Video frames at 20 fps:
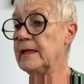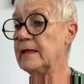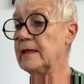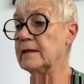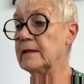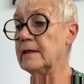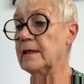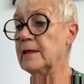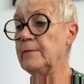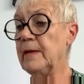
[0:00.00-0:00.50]

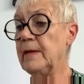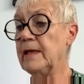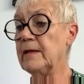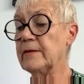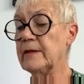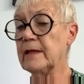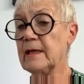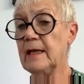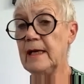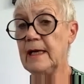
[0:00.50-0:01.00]
done
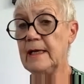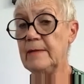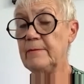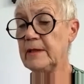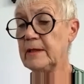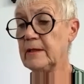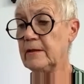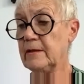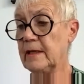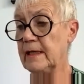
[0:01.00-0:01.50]
about the
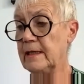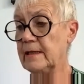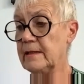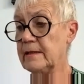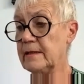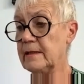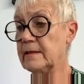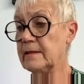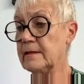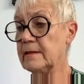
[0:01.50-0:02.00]
climate
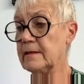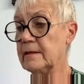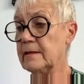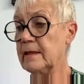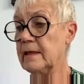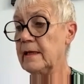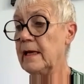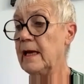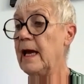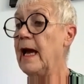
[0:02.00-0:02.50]
crisis.
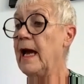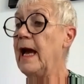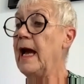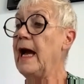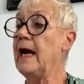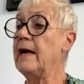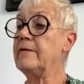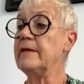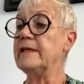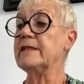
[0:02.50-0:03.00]

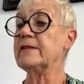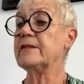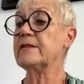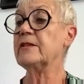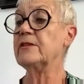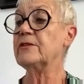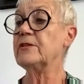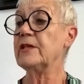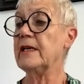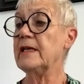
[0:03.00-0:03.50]
Harris
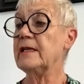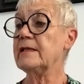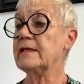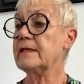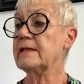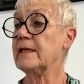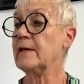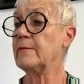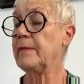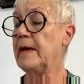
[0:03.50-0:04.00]

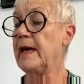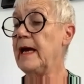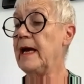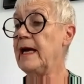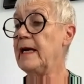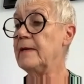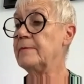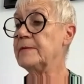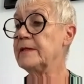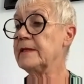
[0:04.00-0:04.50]
suggests that
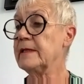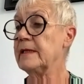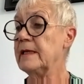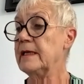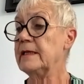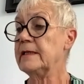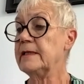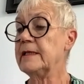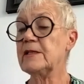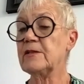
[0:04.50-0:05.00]
perhaps
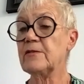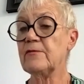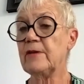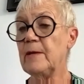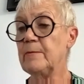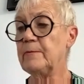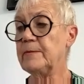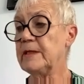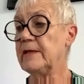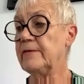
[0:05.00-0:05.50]

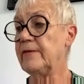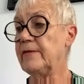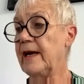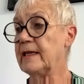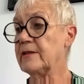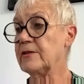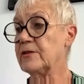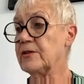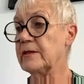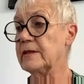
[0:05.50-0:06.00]
disruptive
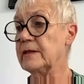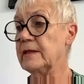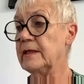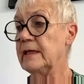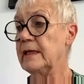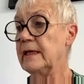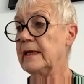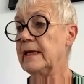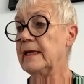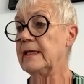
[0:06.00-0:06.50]
action
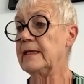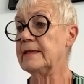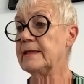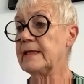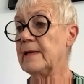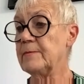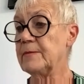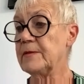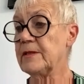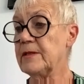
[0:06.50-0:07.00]
is
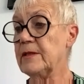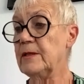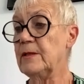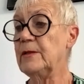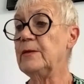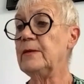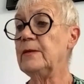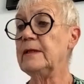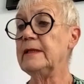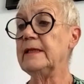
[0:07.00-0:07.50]

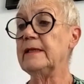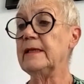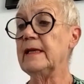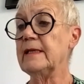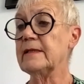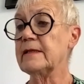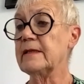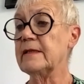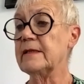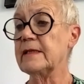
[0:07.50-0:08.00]
absolutely
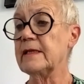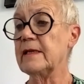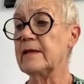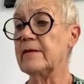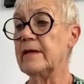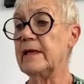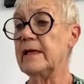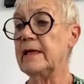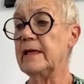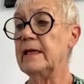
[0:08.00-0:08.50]

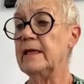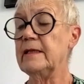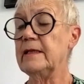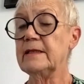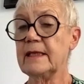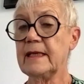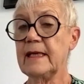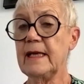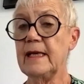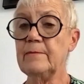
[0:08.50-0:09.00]
necessary
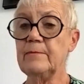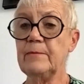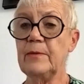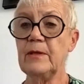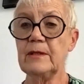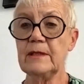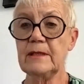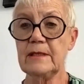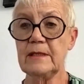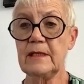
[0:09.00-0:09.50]
to get
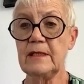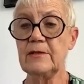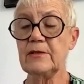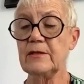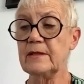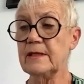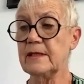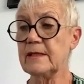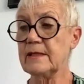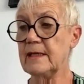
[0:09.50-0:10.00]

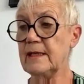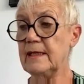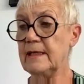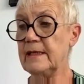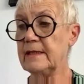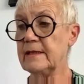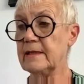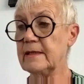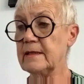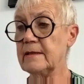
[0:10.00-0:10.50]
politicians to
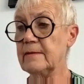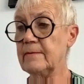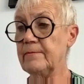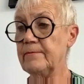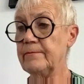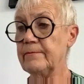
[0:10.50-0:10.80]
listen.